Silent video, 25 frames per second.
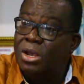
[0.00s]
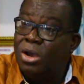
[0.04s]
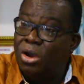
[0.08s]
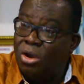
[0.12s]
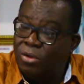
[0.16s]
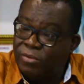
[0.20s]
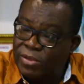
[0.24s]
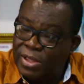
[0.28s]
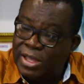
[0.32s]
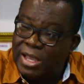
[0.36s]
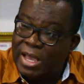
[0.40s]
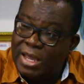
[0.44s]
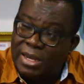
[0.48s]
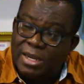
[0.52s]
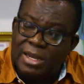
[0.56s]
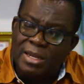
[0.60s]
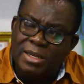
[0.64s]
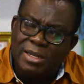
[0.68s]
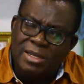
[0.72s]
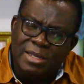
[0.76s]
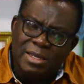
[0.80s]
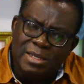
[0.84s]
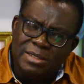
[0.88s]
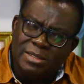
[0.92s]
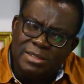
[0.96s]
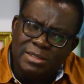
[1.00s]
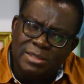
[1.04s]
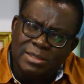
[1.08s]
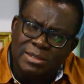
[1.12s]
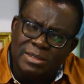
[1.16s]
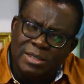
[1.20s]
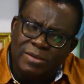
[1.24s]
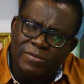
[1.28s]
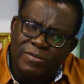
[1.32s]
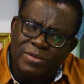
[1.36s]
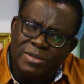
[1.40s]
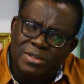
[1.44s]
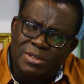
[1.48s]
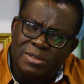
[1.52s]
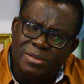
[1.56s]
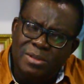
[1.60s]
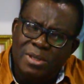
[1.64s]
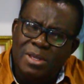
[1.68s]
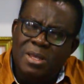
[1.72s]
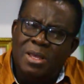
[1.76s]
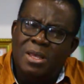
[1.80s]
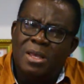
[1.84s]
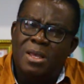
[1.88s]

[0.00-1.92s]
of the Ghana Education Service.